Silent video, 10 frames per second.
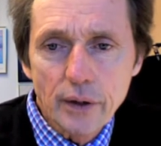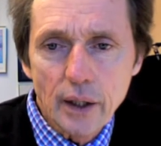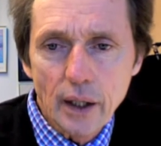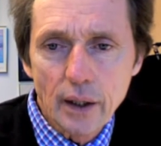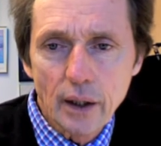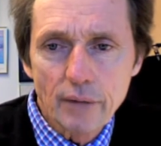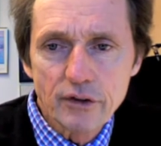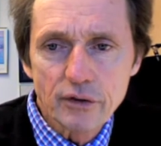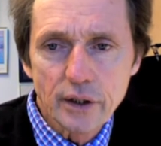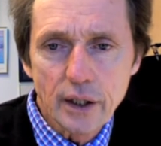that I
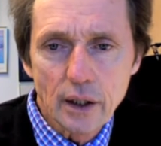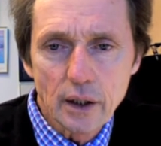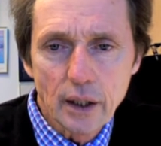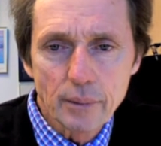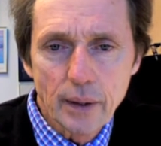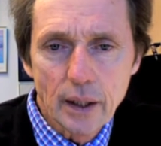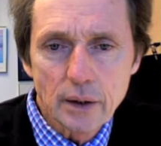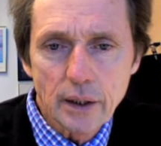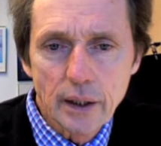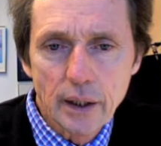obviously care a lot
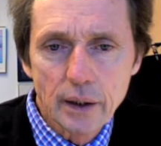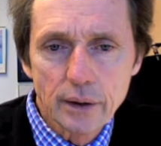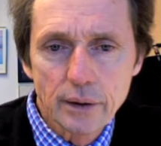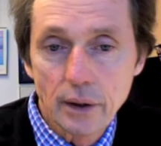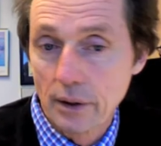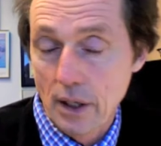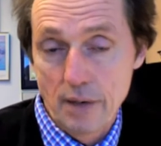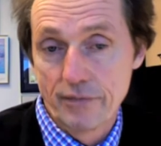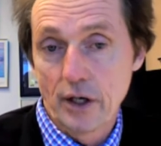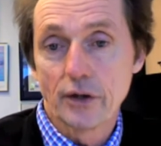about. And uh,
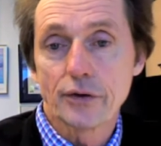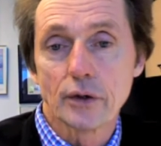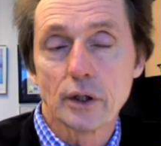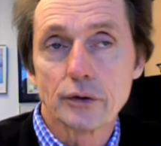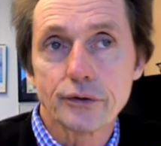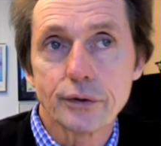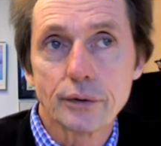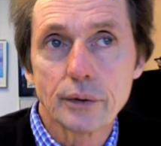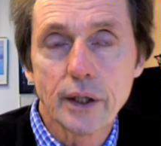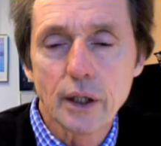I'm very thrilled
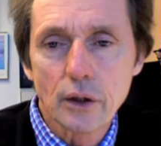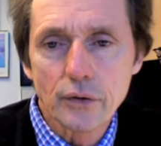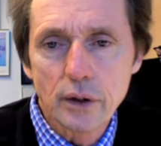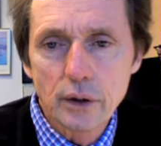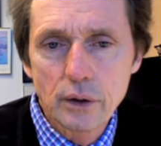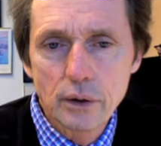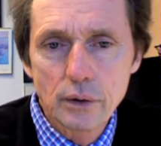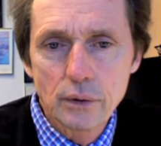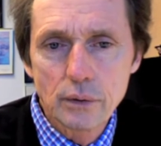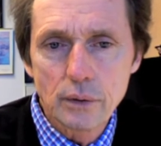to hear that
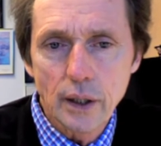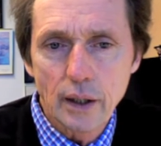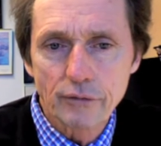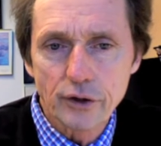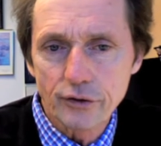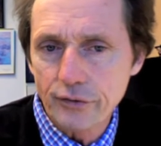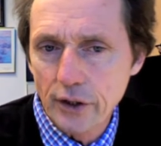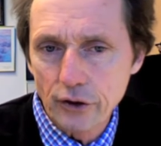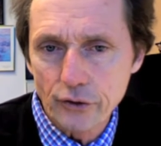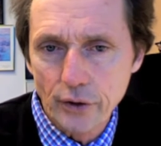you have just
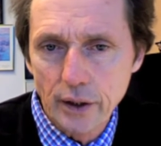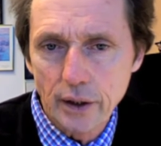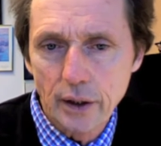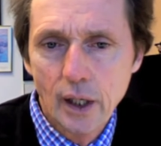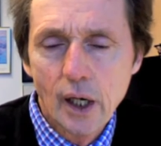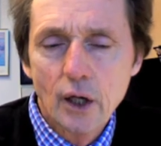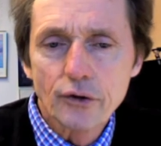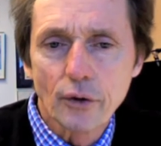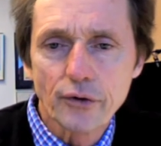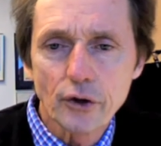finished reading.
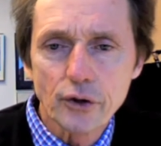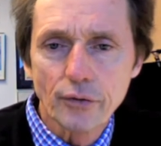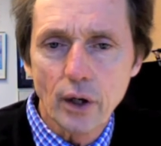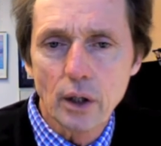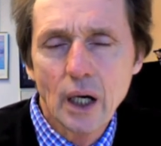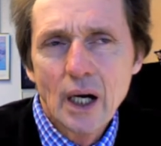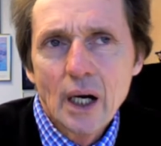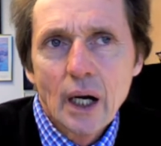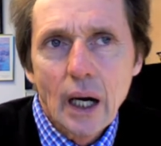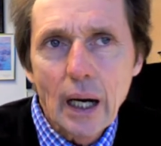So, first of all,
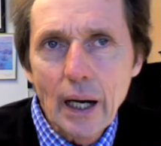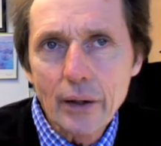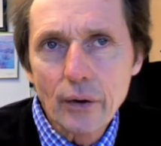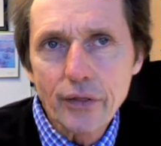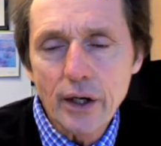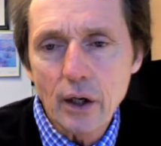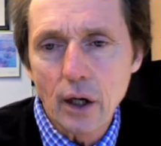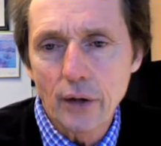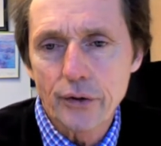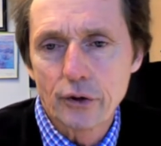I don't think
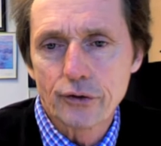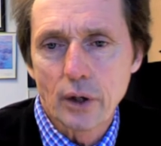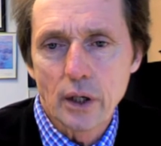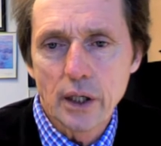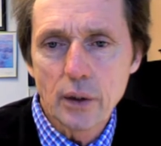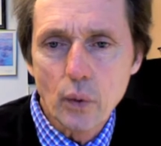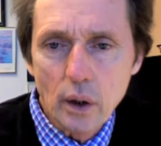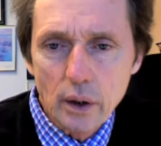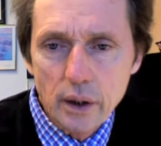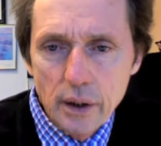authors are
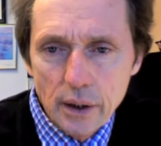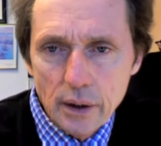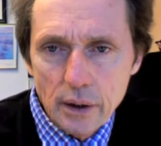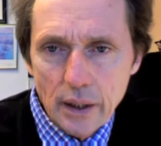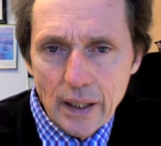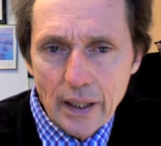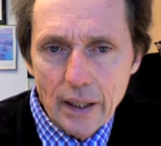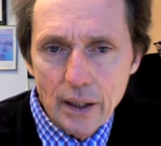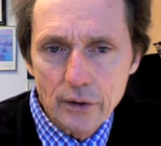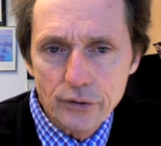anywhere near
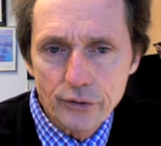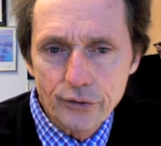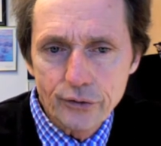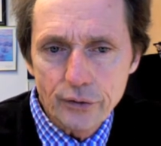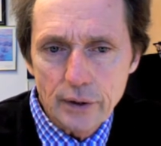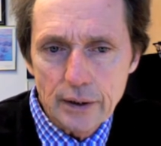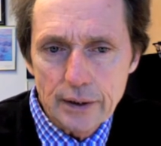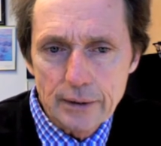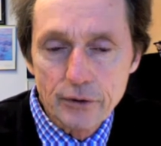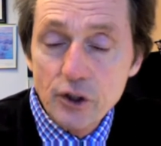as
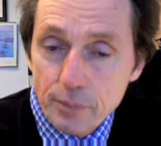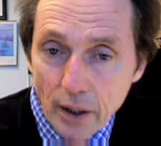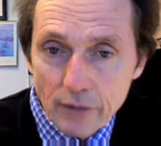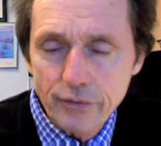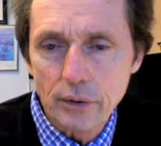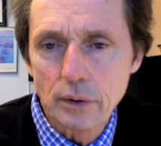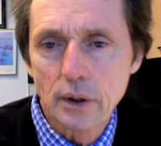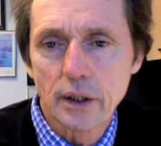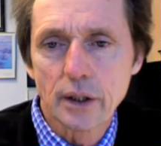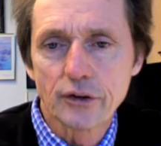uh, respectful
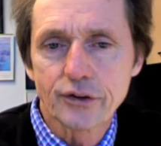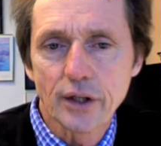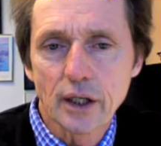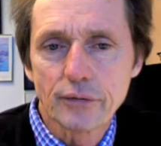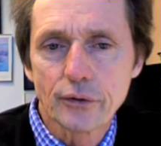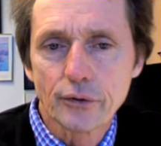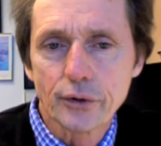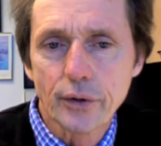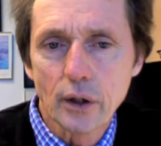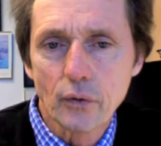and as thankful
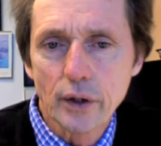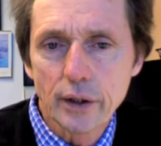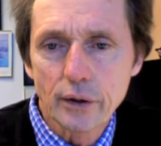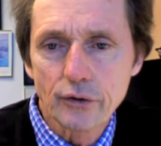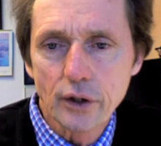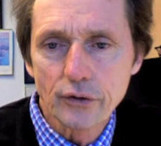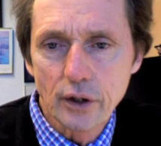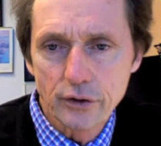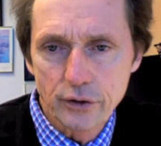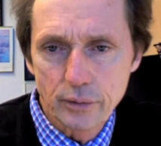to their readers as
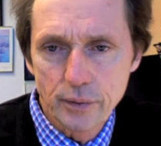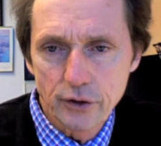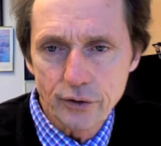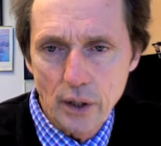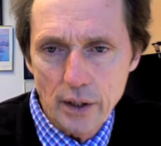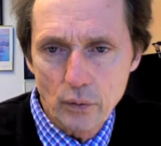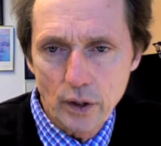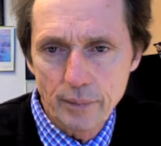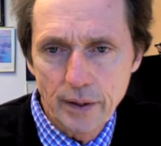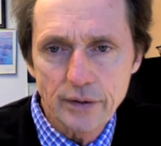they should be. So I don't
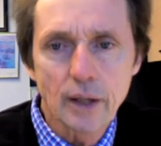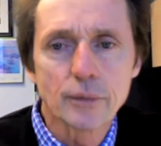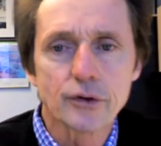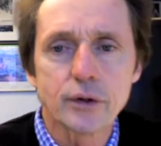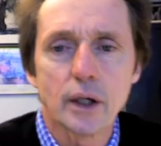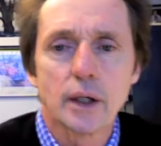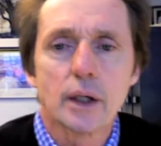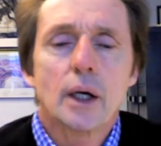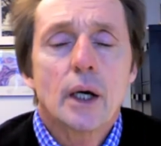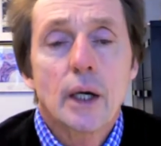want to make that
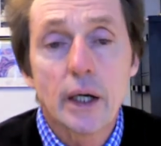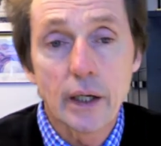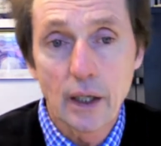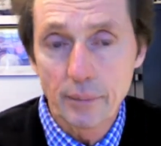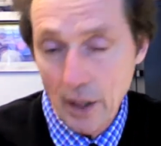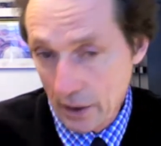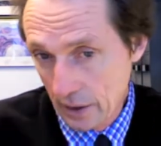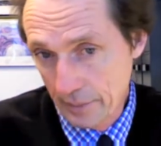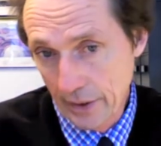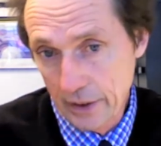mistake. And I'm not
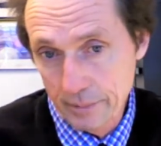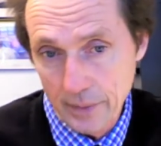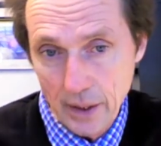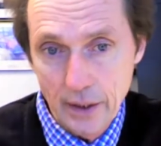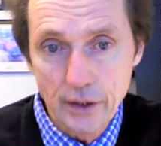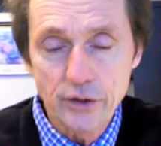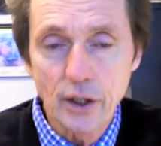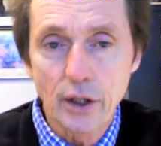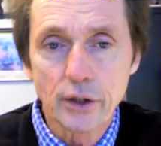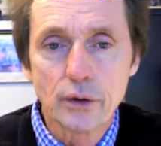going to make it by
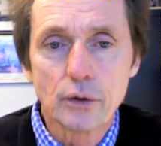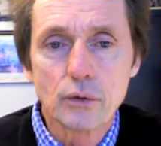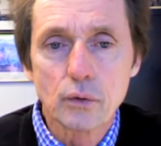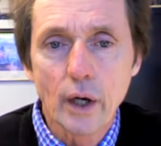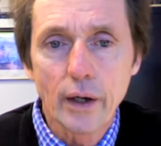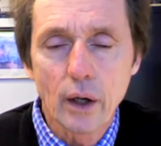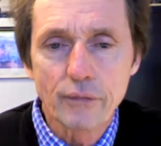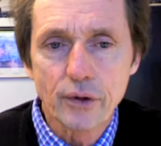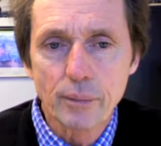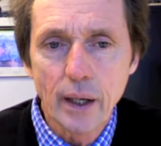telling you right
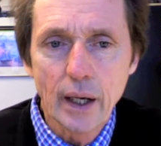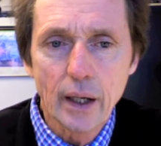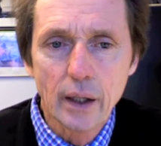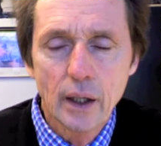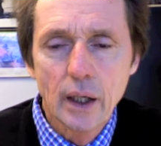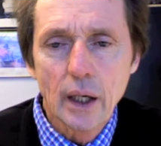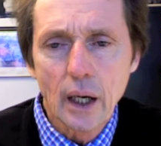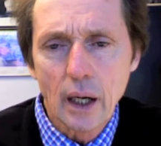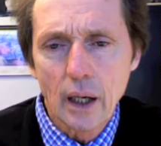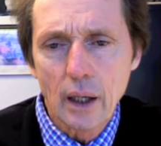off the bat.
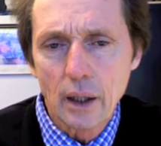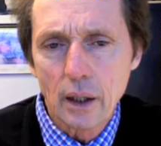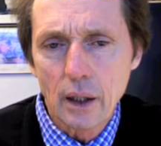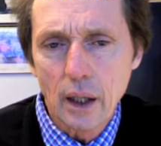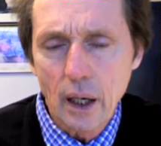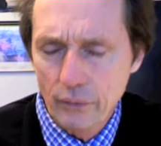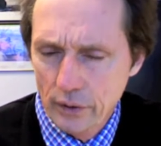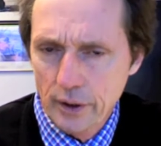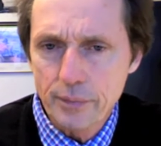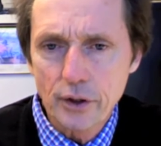Uh, I
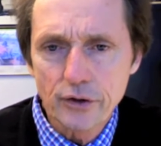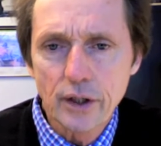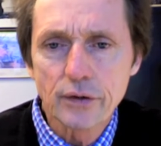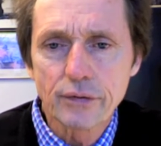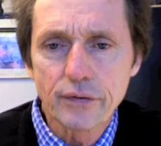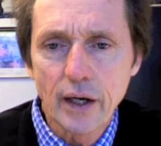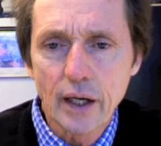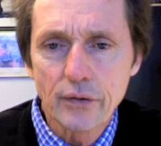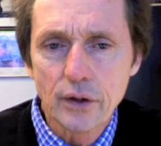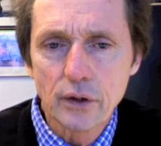really appreciate the
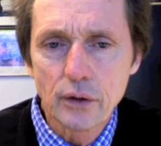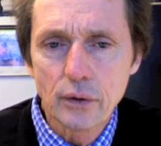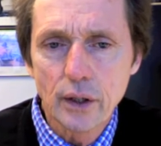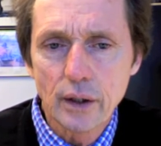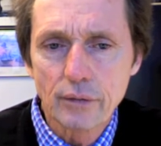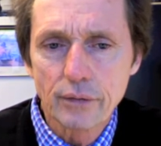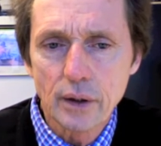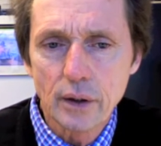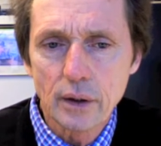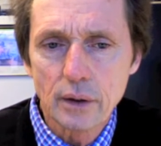fact that you have
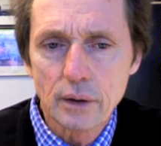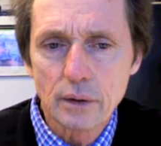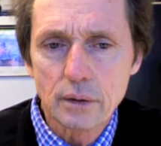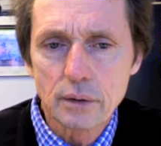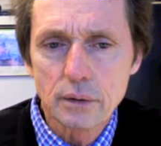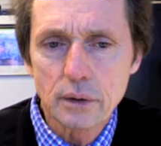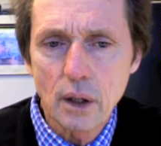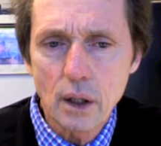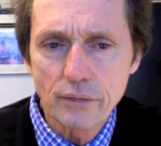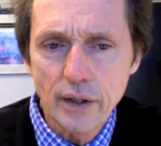uh,
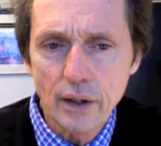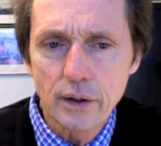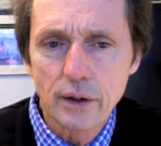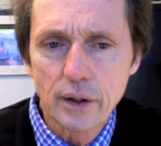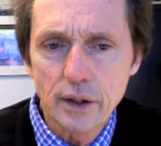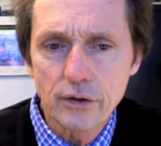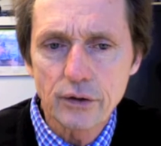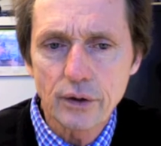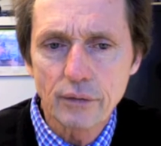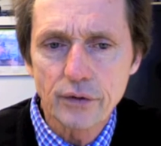carved out a
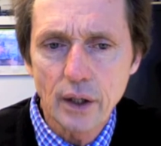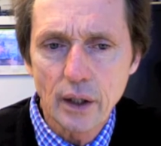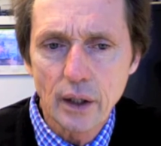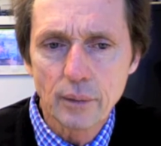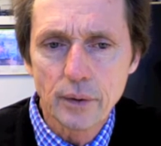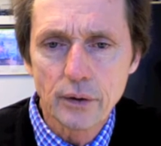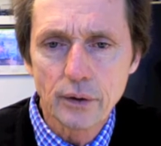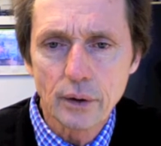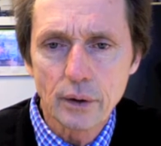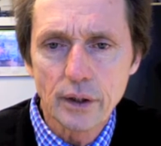niche of time in
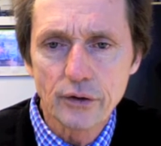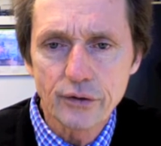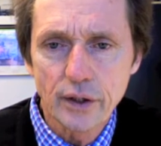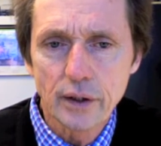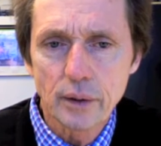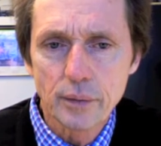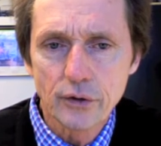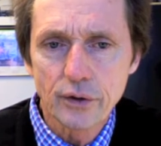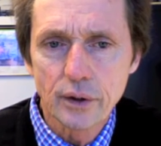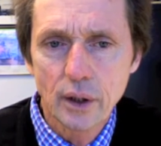your insanely
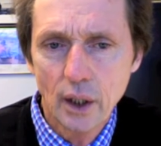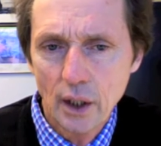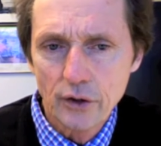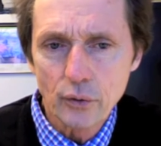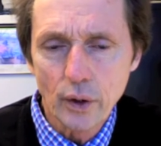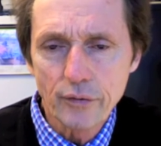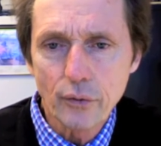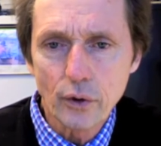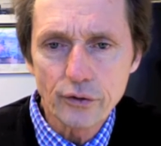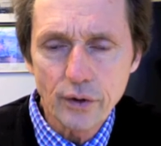busy
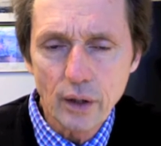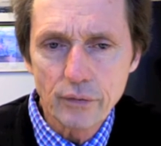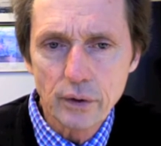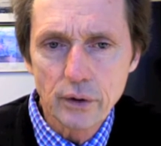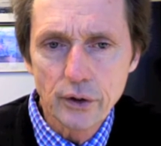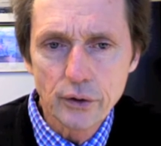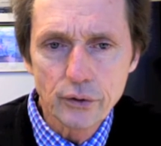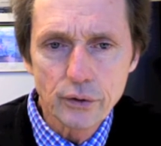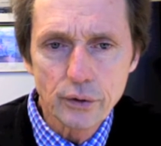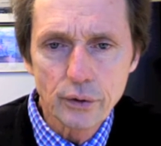24 7
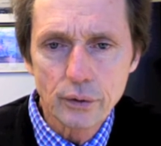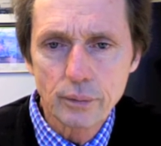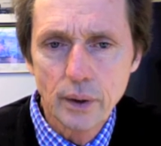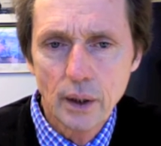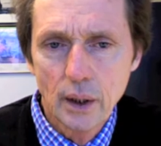YouTube,